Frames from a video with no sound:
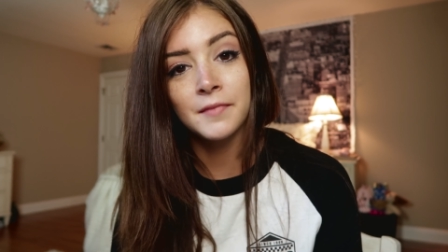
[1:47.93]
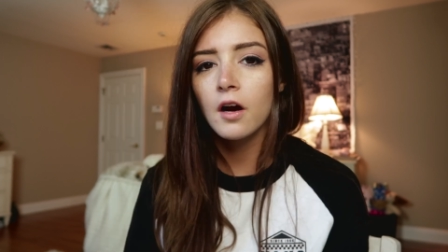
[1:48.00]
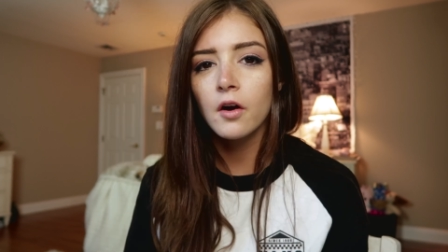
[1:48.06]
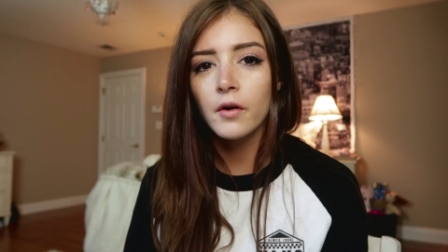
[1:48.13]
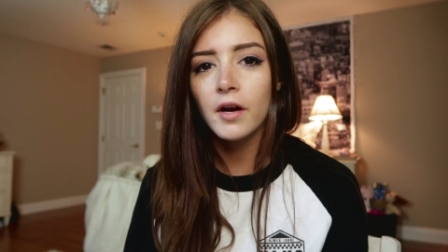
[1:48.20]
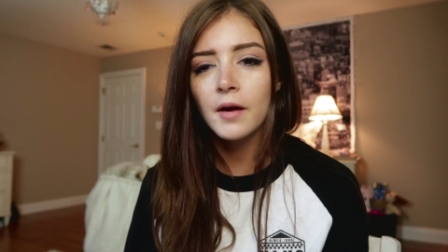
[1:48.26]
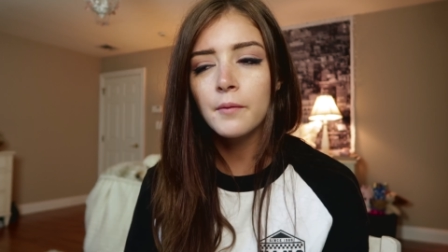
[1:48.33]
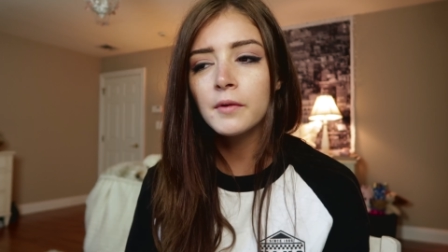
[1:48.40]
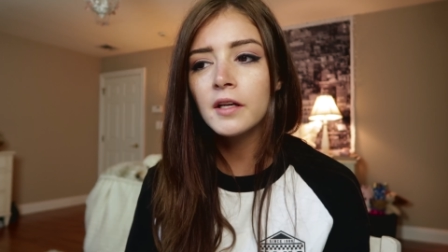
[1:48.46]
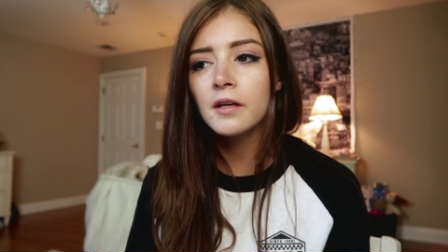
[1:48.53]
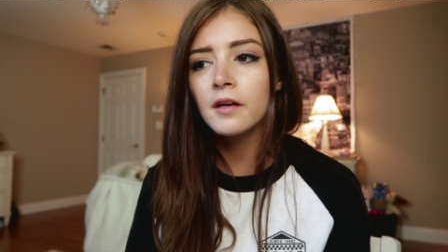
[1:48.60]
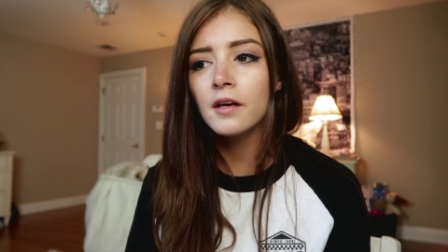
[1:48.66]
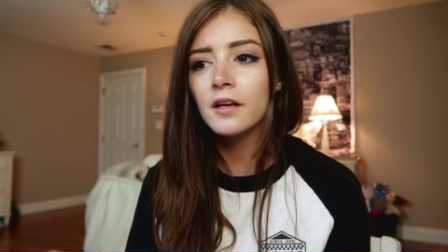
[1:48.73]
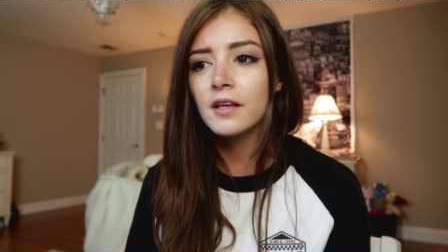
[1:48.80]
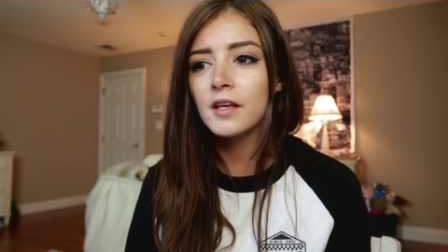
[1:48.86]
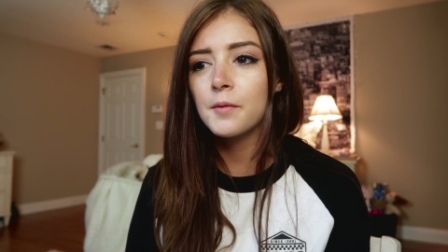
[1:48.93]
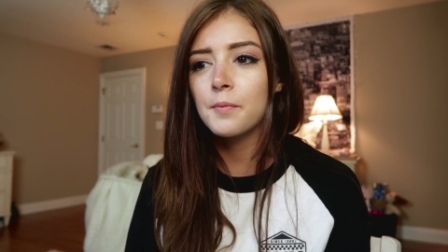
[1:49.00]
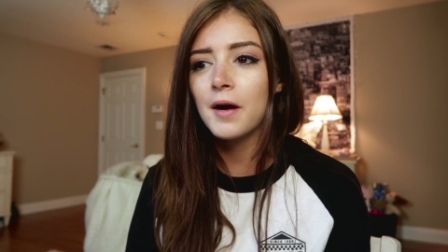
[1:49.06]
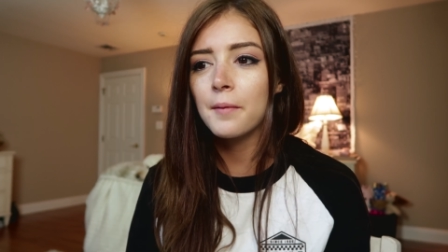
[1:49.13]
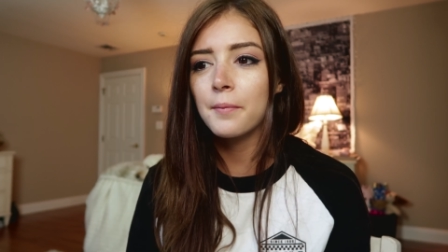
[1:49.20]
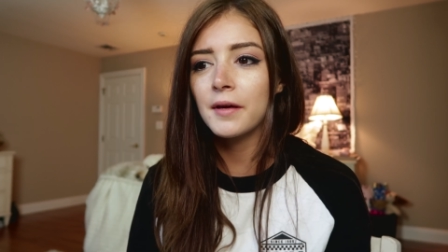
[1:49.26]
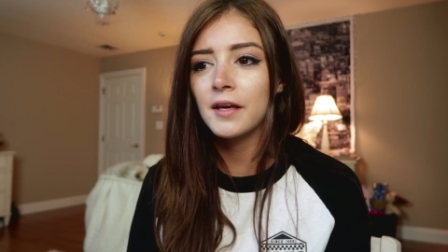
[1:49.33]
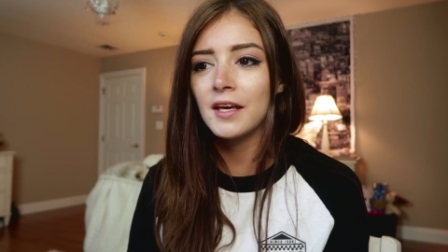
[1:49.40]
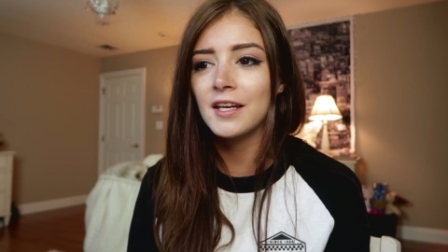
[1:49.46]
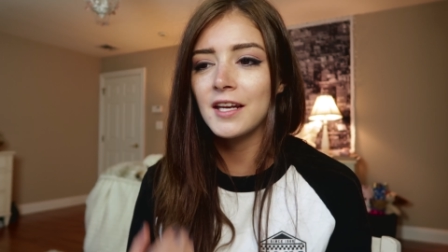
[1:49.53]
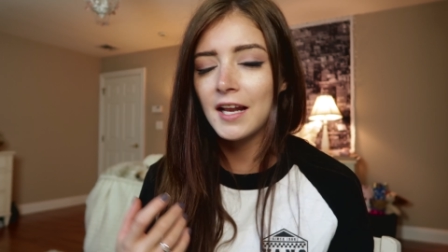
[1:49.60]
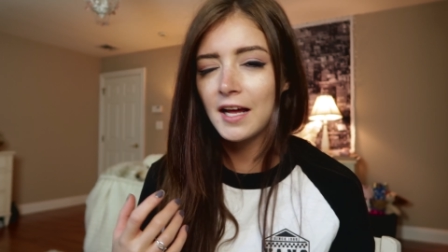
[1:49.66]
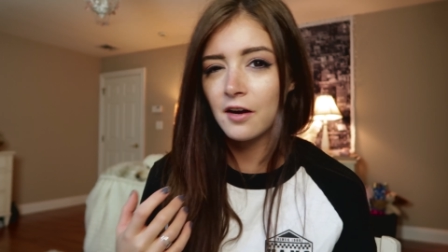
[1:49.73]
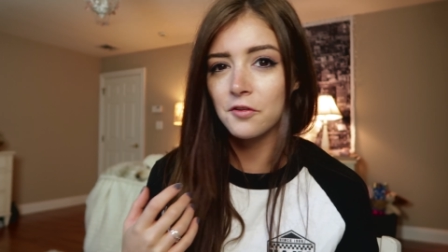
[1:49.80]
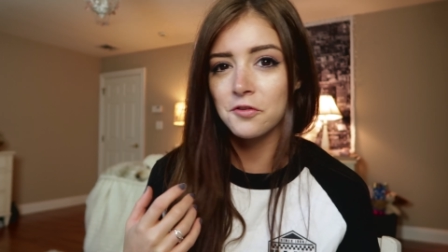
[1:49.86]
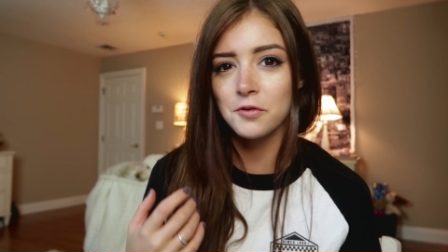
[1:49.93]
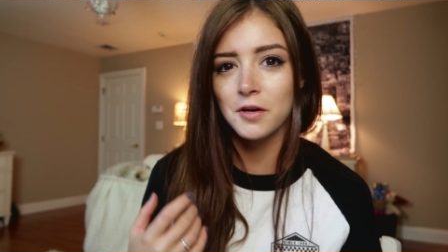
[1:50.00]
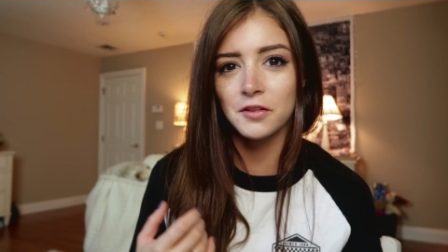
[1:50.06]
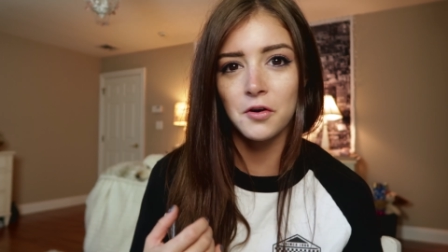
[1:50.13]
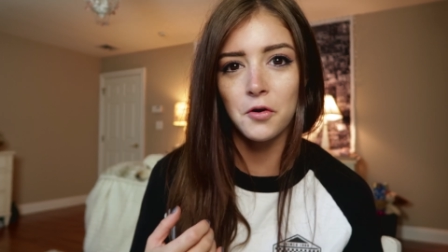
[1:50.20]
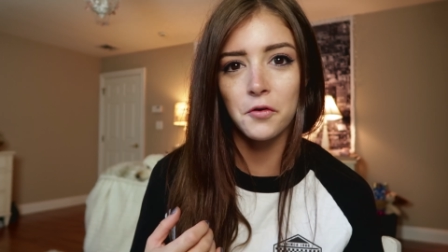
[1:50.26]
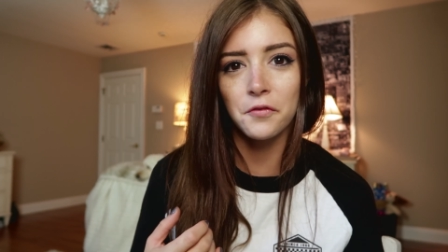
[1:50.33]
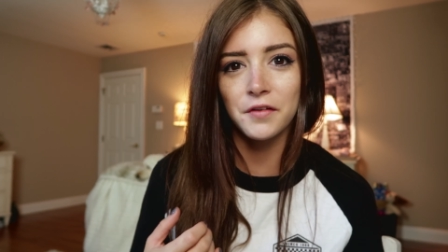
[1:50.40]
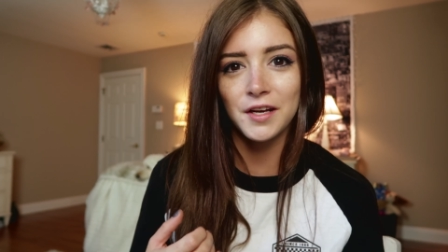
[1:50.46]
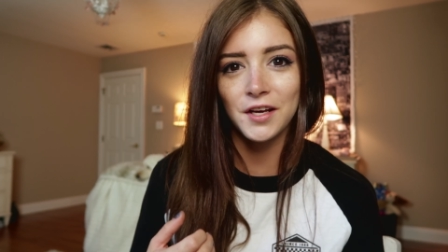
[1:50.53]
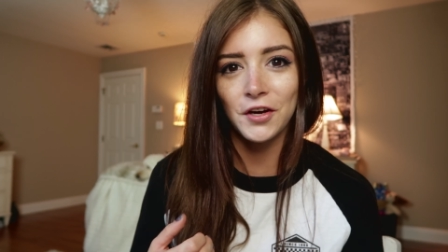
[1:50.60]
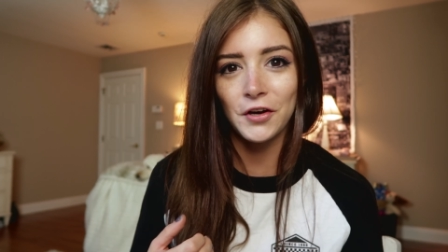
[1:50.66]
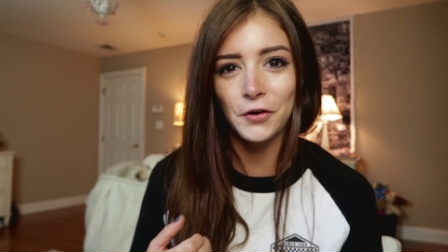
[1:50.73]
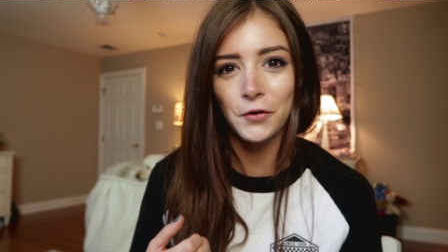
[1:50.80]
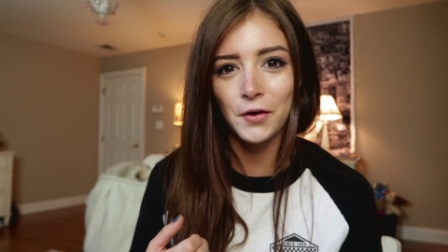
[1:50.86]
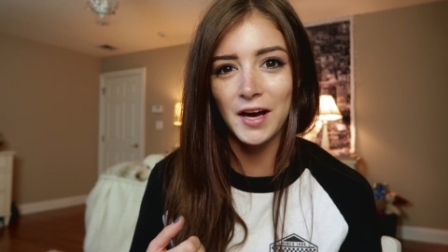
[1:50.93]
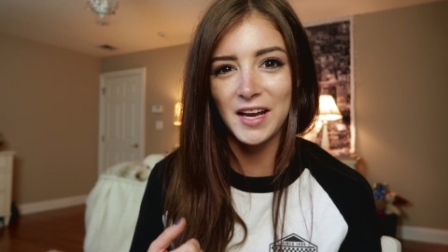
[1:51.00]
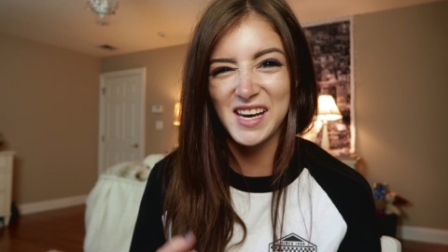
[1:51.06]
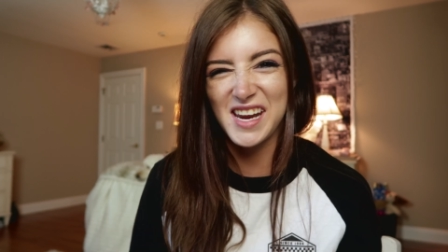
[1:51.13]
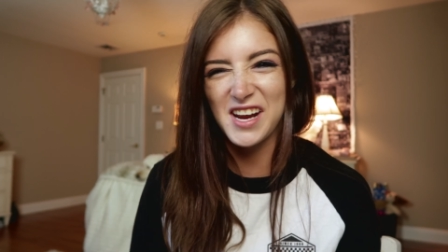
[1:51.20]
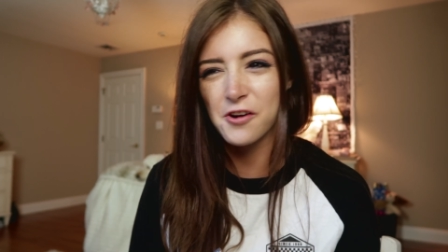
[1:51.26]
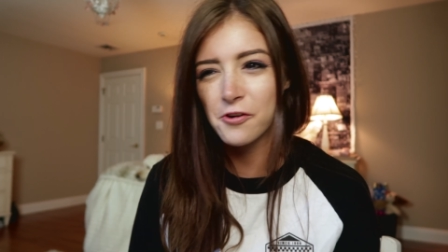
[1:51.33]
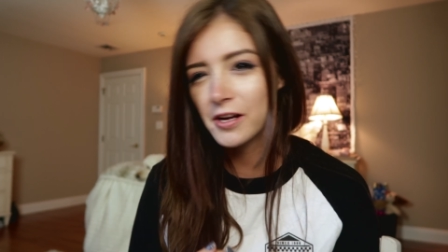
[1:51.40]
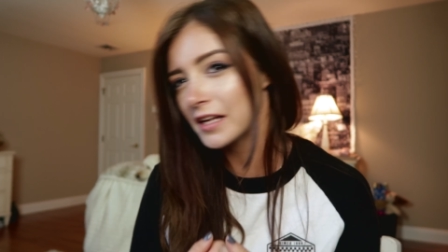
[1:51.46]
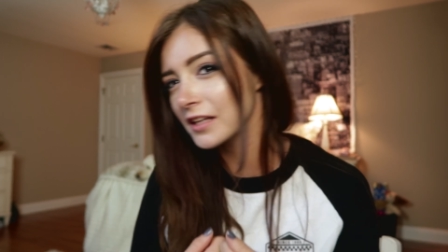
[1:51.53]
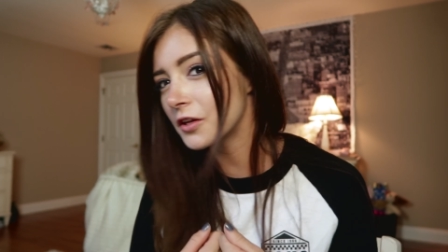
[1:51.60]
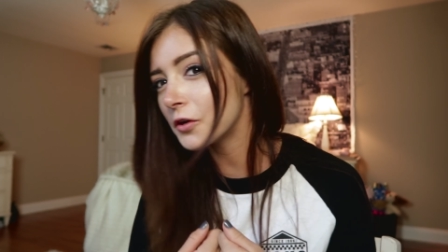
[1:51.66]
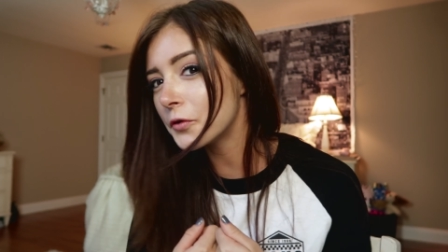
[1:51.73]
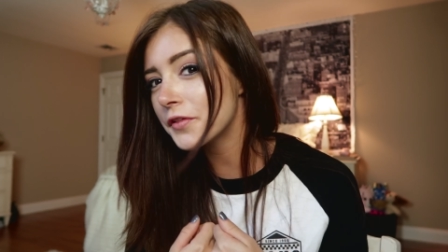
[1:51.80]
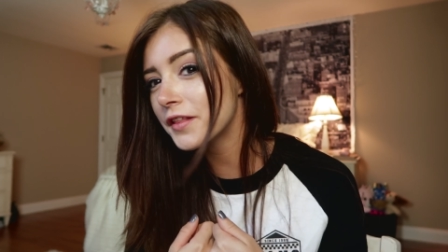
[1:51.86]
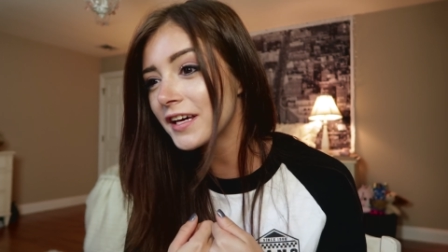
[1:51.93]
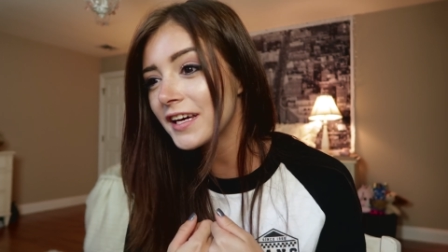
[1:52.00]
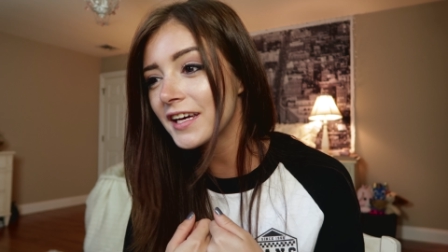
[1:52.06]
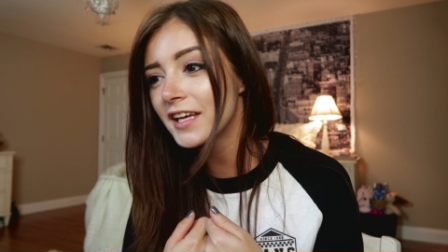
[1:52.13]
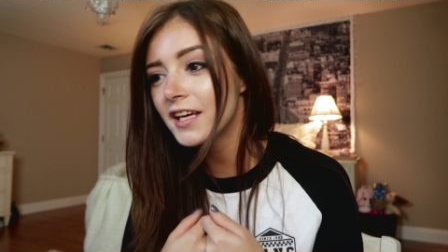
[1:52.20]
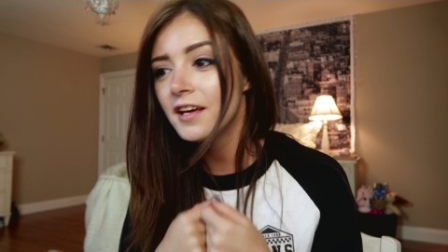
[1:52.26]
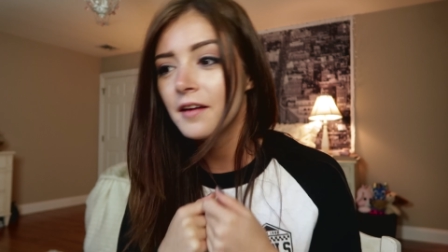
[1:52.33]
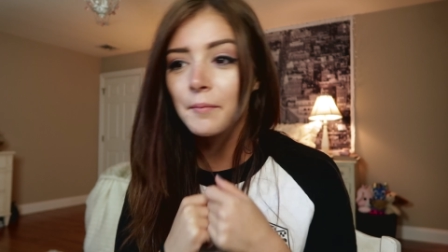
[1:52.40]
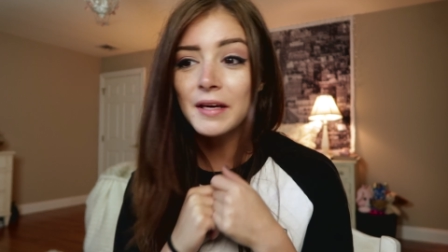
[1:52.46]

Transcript: Oh, and I'm gonna keep popping in and out throughout the whole video, kind of narrating the whole thing,